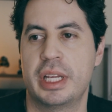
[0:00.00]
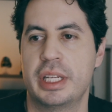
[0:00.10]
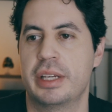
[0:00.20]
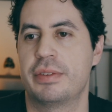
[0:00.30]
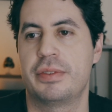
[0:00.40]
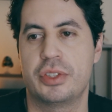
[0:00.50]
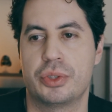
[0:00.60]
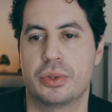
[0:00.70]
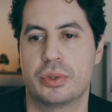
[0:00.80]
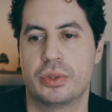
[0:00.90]
any
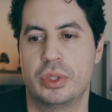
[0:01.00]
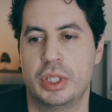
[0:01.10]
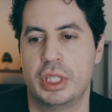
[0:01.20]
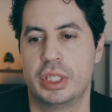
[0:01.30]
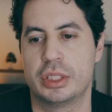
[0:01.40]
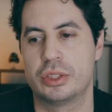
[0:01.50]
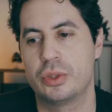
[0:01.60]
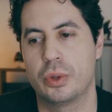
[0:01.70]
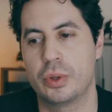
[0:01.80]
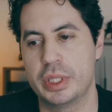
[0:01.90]
official
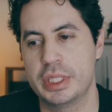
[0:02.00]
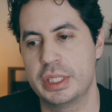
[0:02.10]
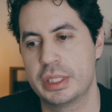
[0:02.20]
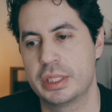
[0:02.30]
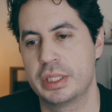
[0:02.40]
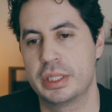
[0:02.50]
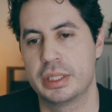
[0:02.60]
toys